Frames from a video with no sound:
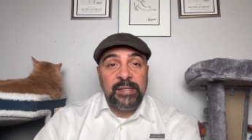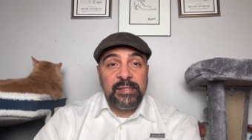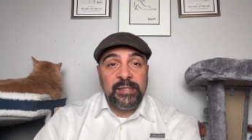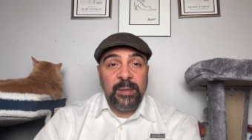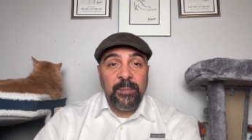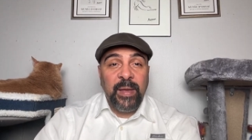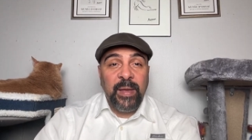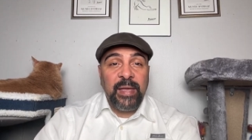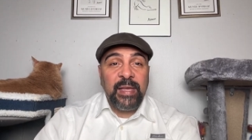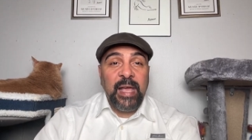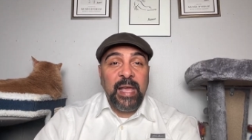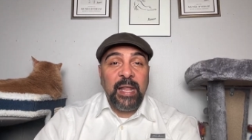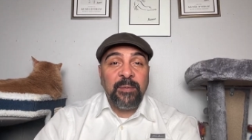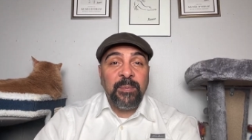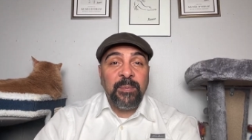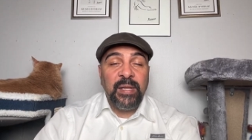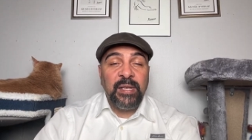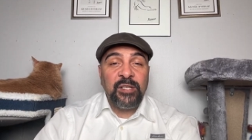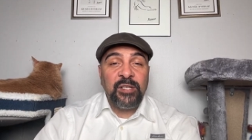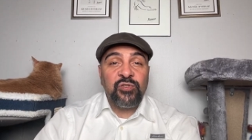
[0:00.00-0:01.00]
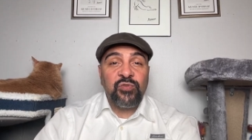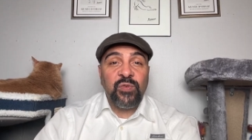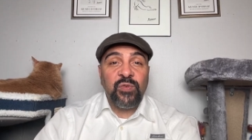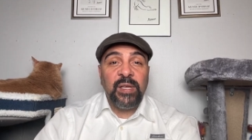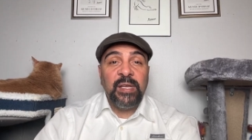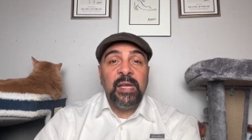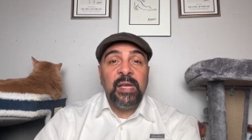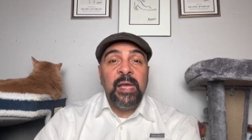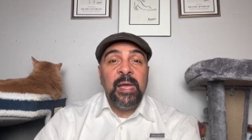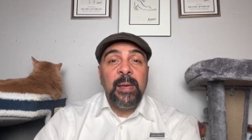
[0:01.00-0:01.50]
to make
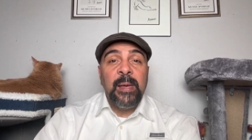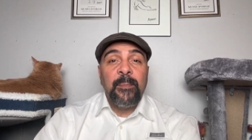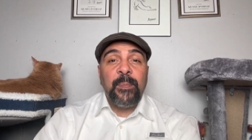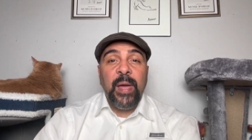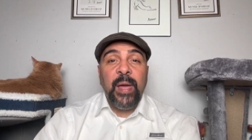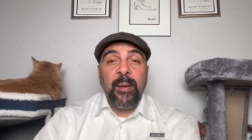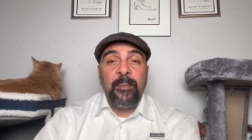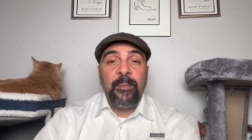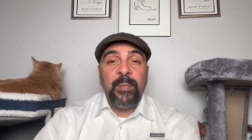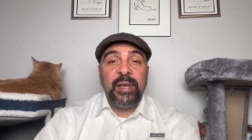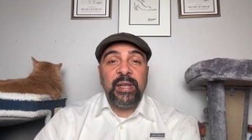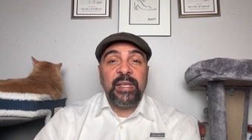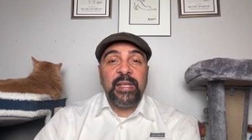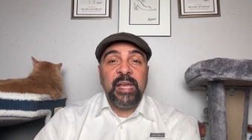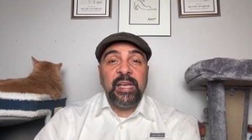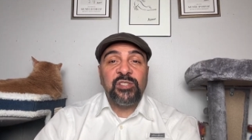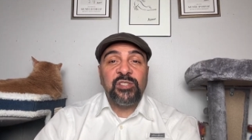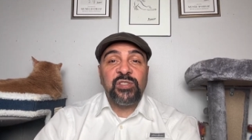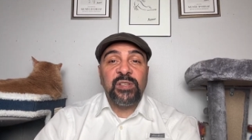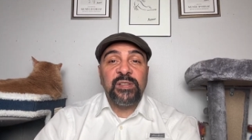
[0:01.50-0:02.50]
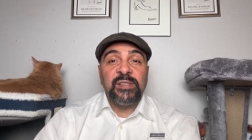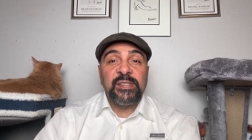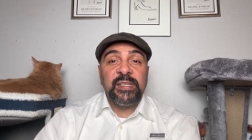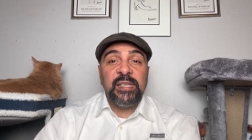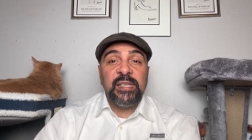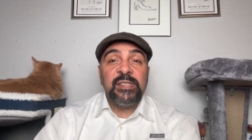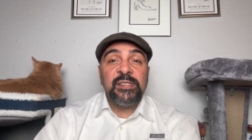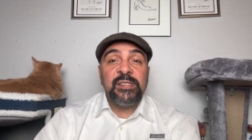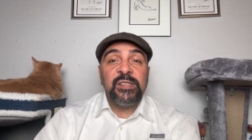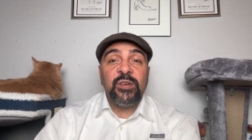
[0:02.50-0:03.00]
administering pet medications
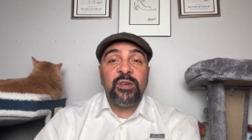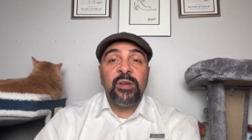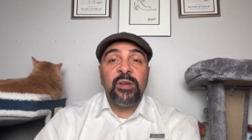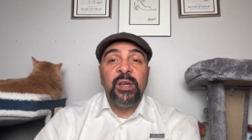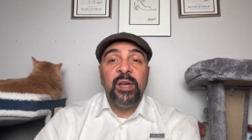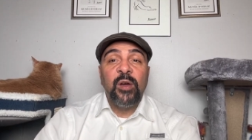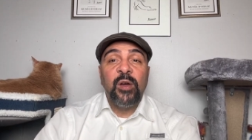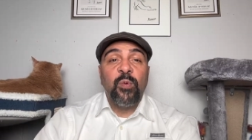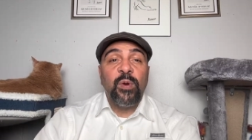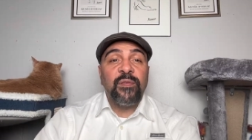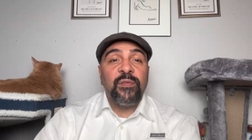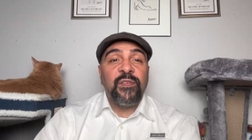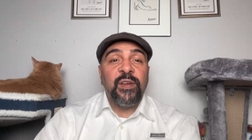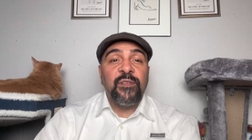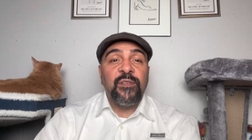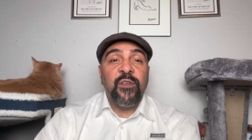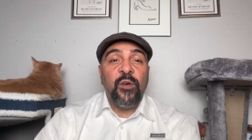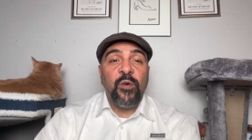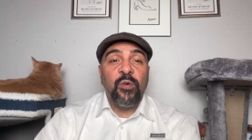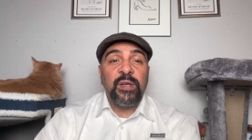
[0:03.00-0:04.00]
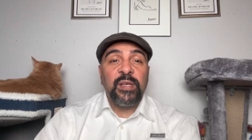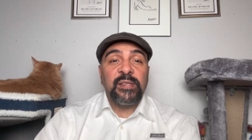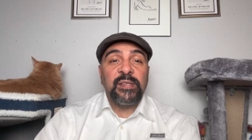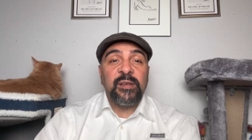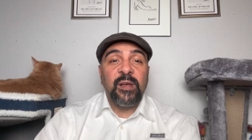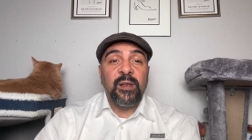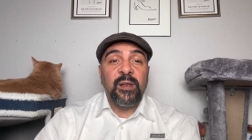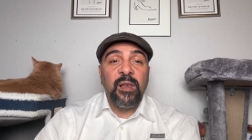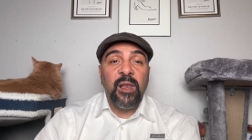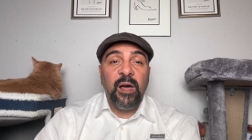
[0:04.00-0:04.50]
easier with a
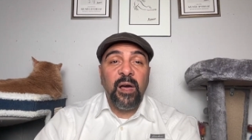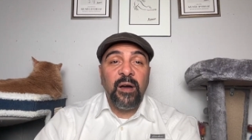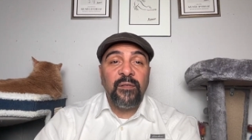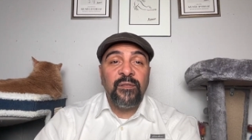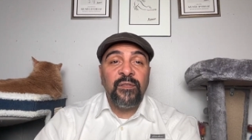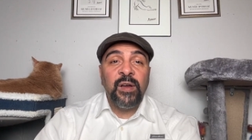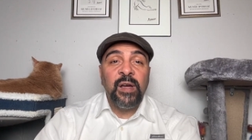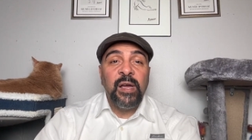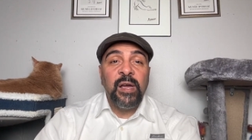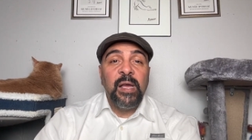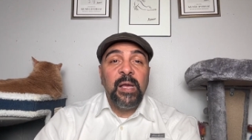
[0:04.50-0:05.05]
focus on love,